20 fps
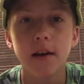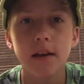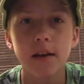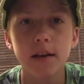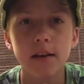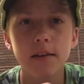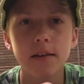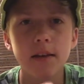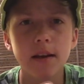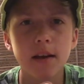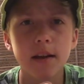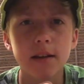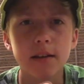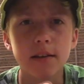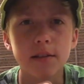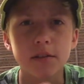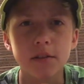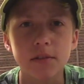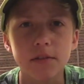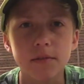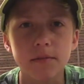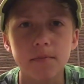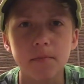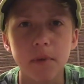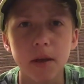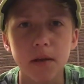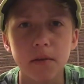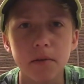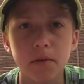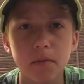And yeah, it's just
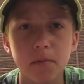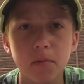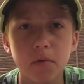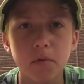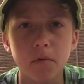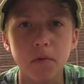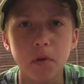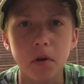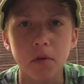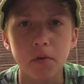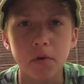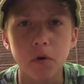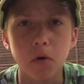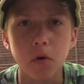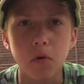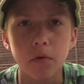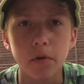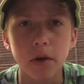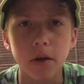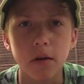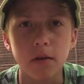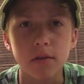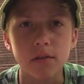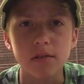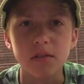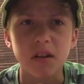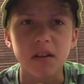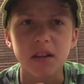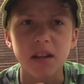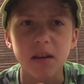mainly moved on to cold now.
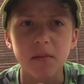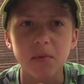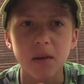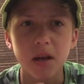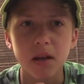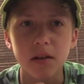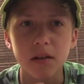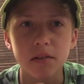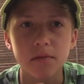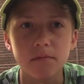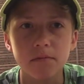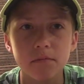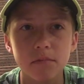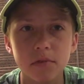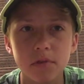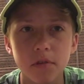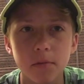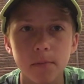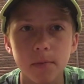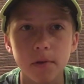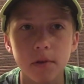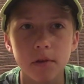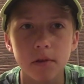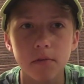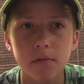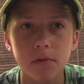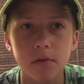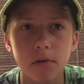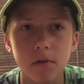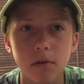It's not that bad. It should be
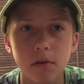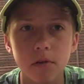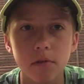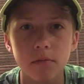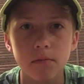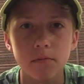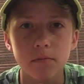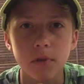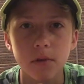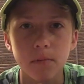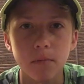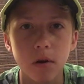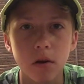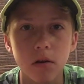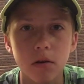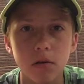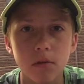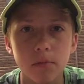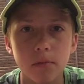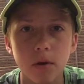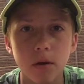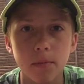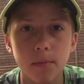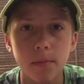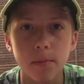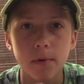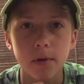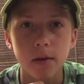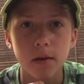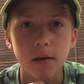cured tomorrow
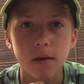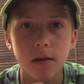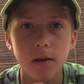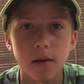probably.